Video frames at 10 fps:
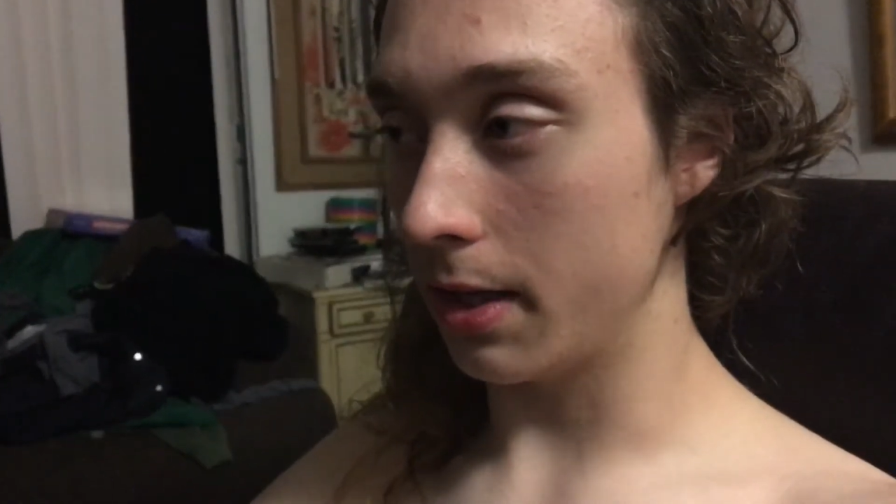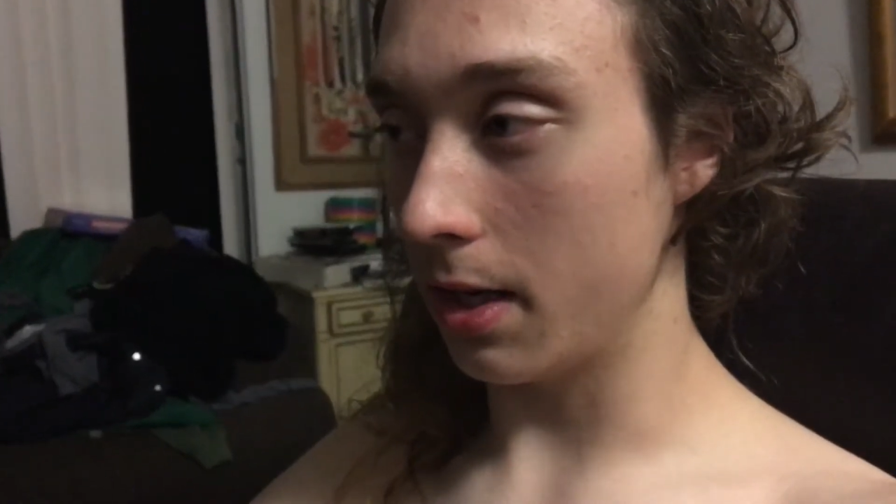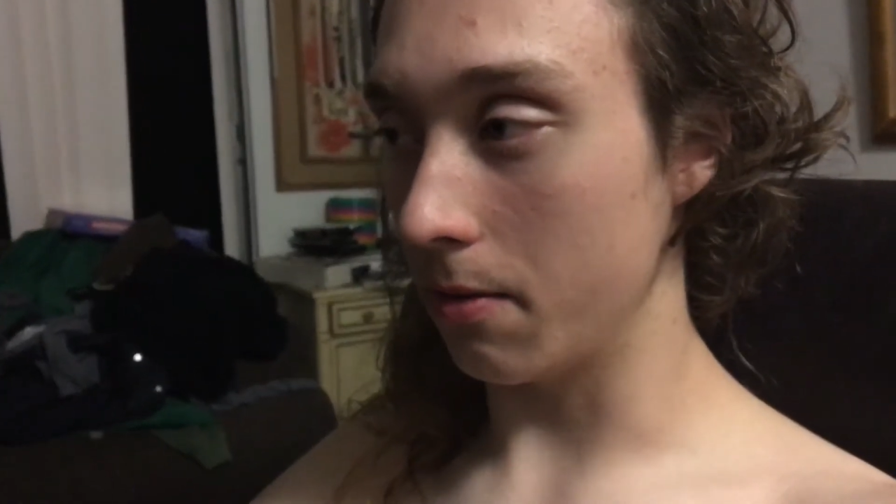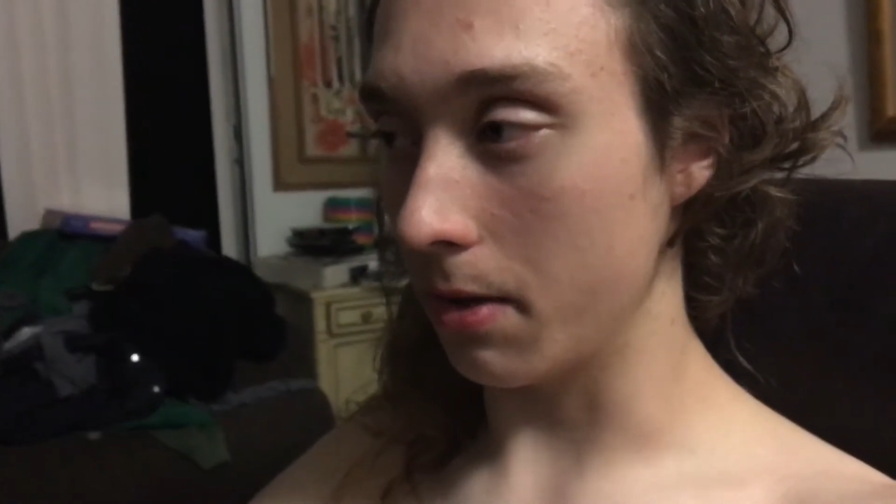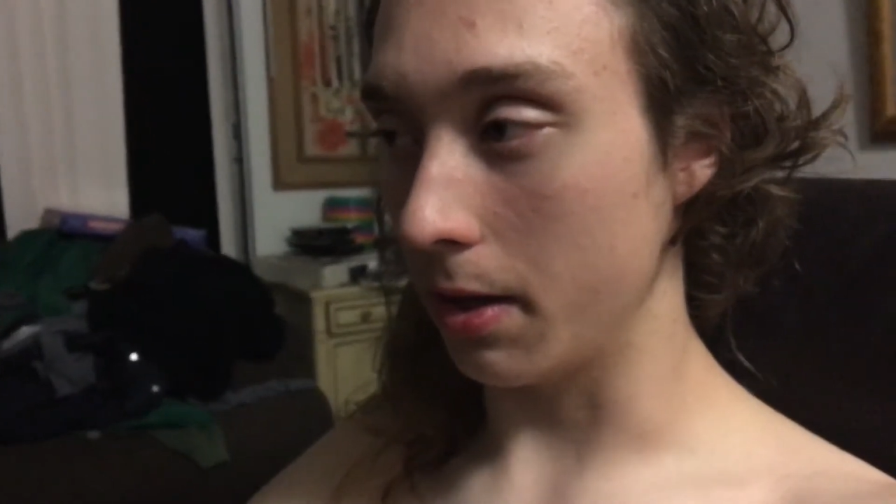
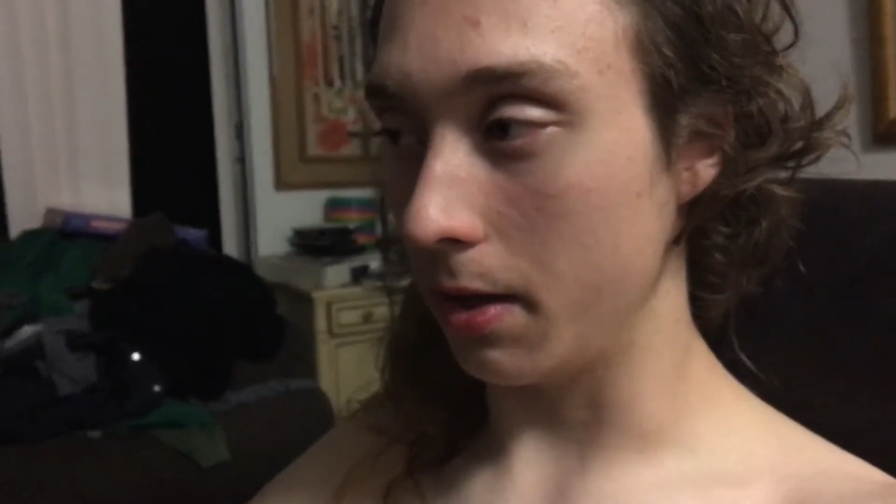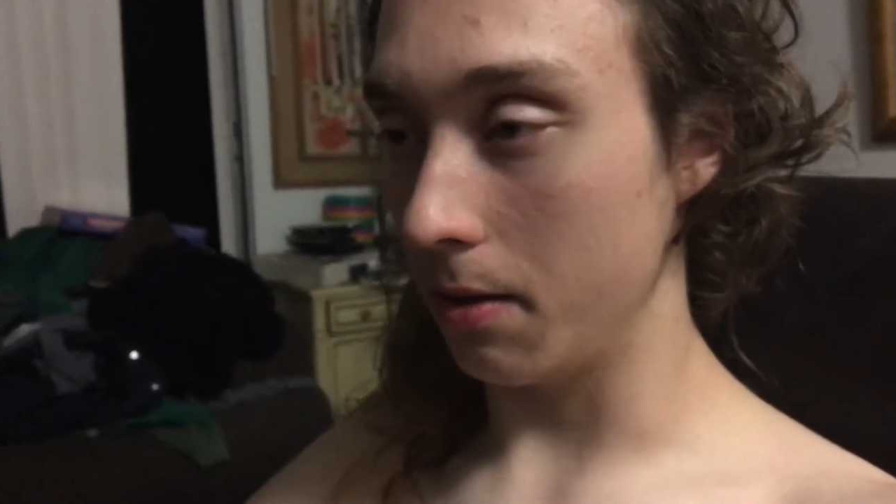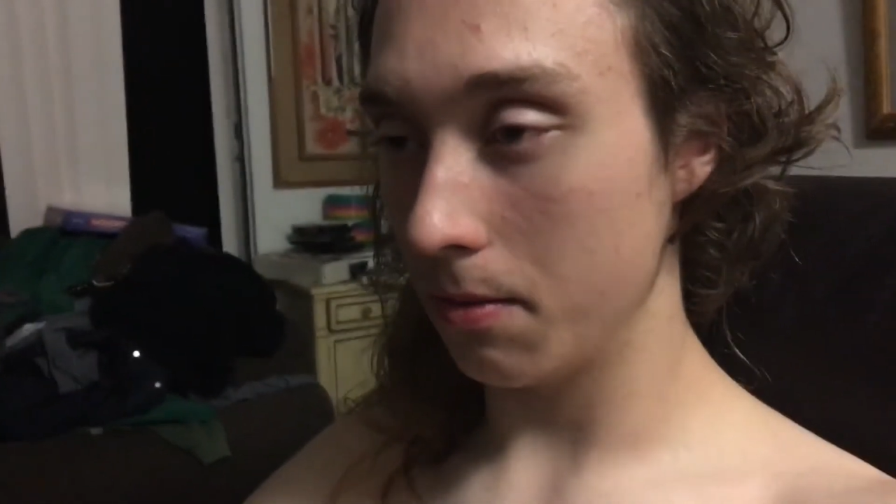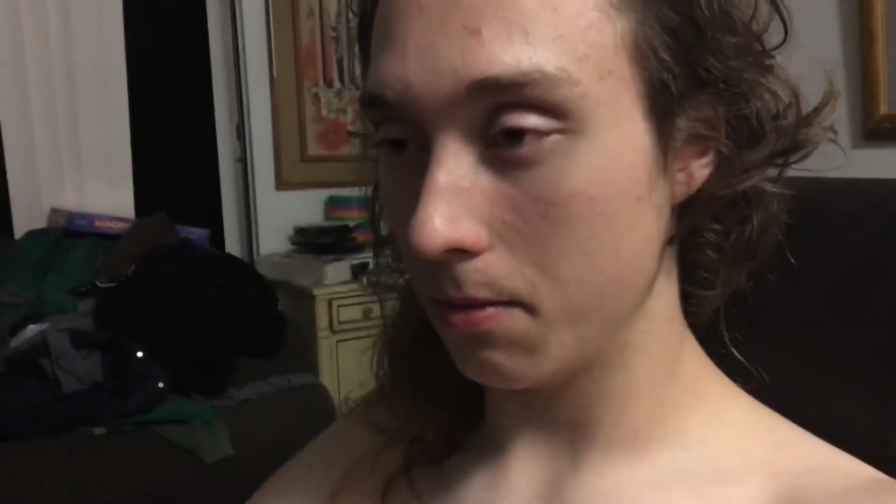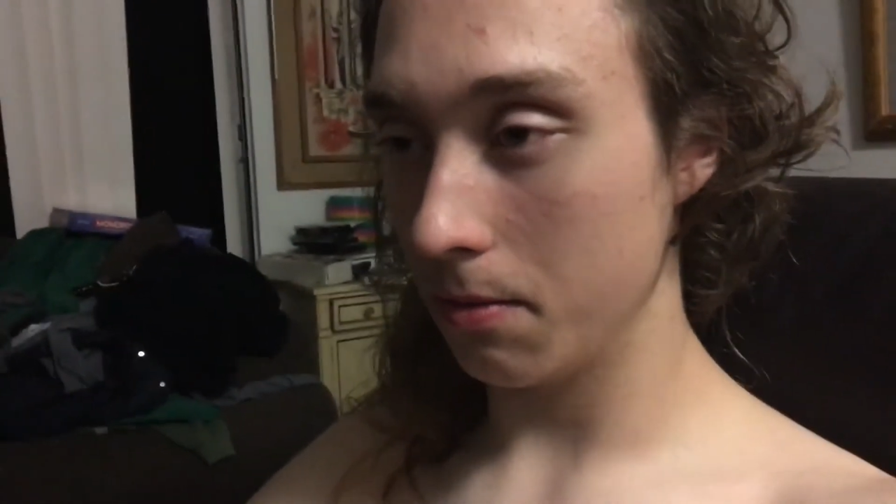can't really
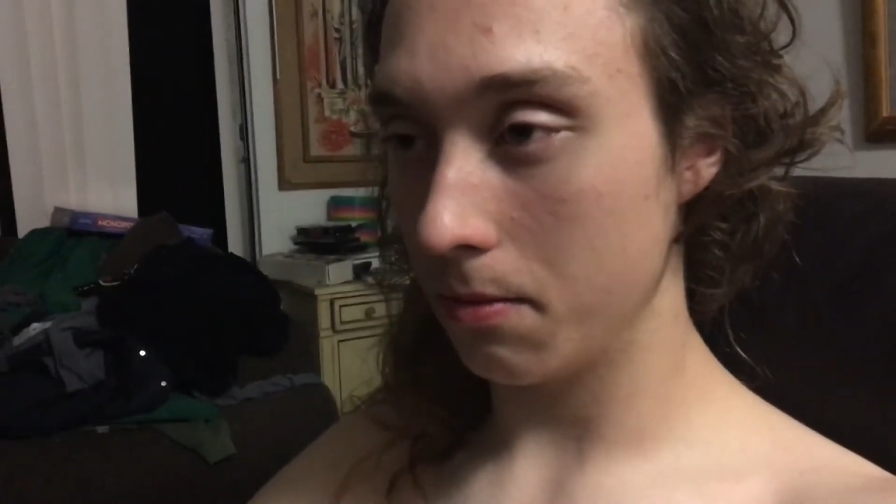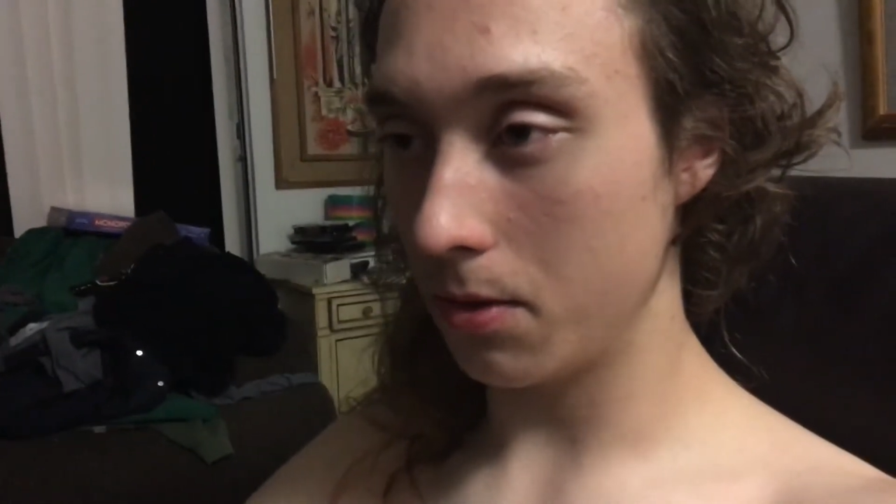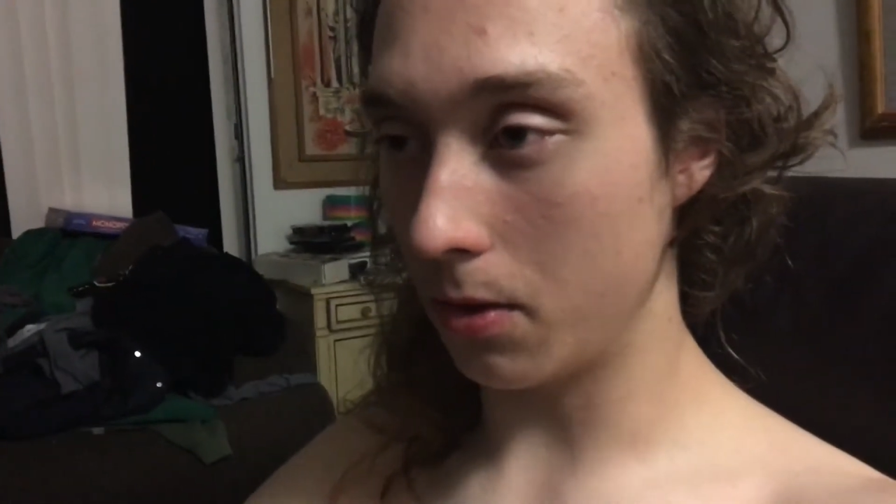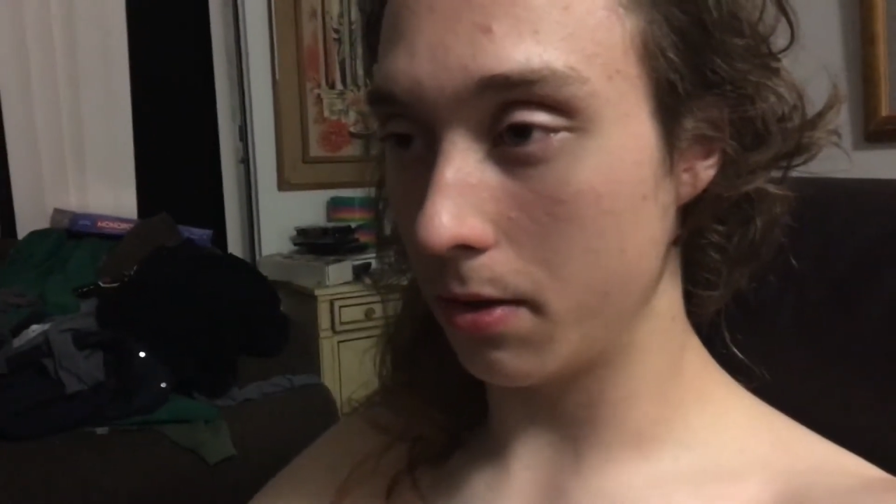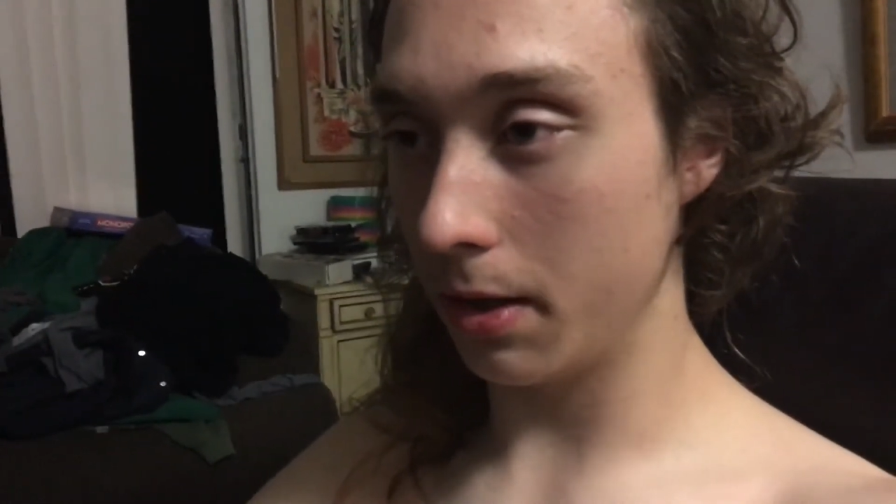
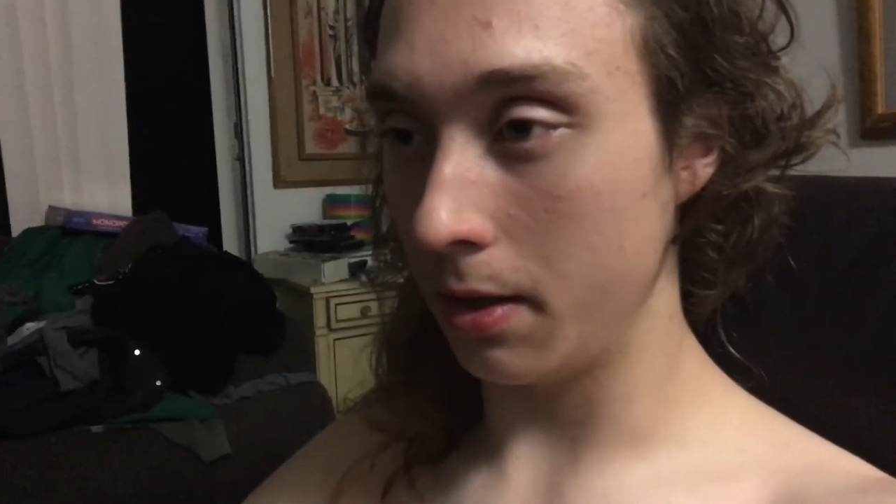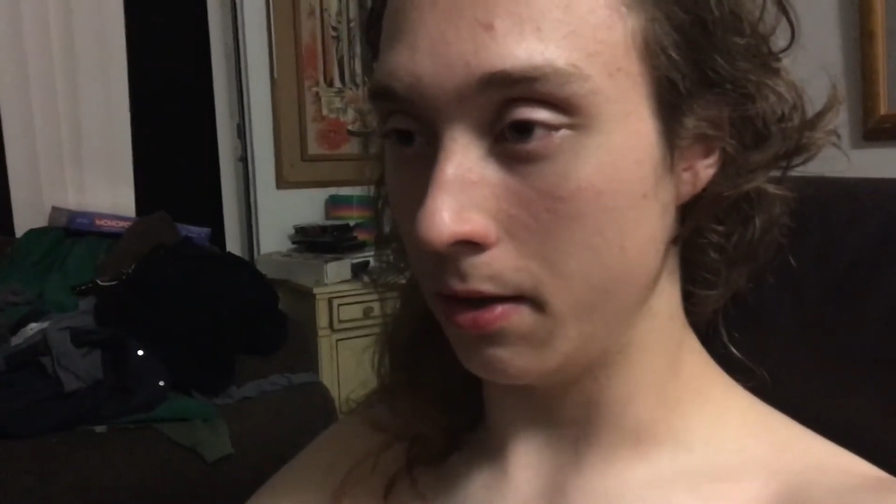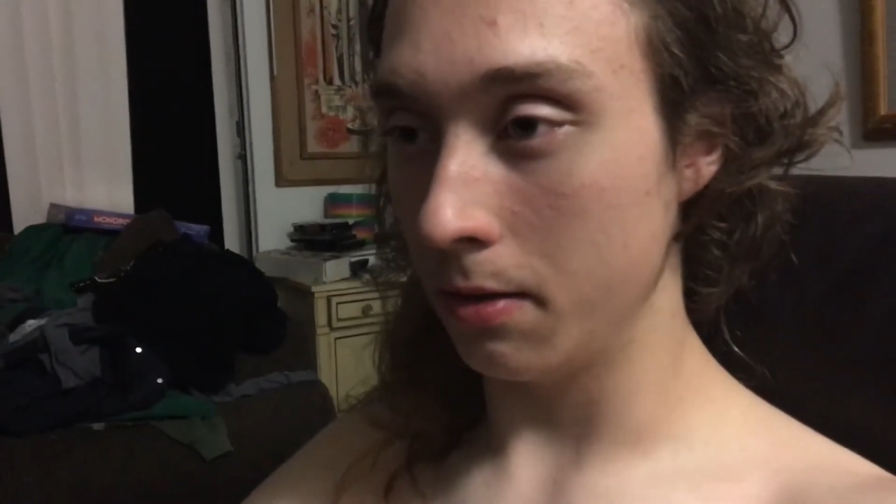totally